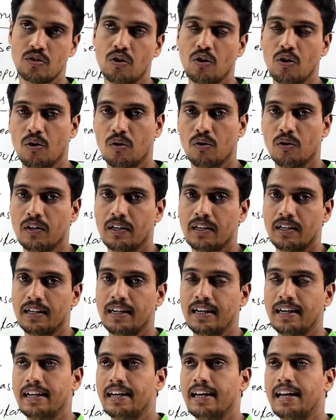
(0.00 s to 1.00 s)
So
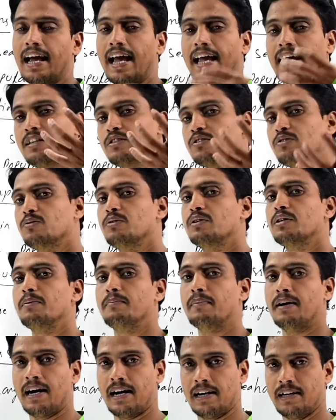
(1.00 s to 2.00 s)
it likes to
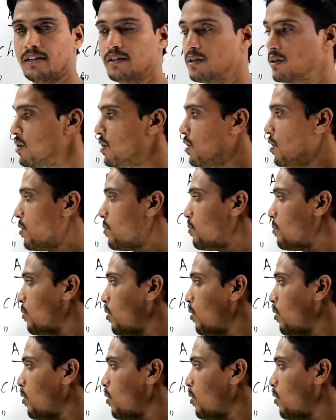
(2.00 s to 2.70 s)
demand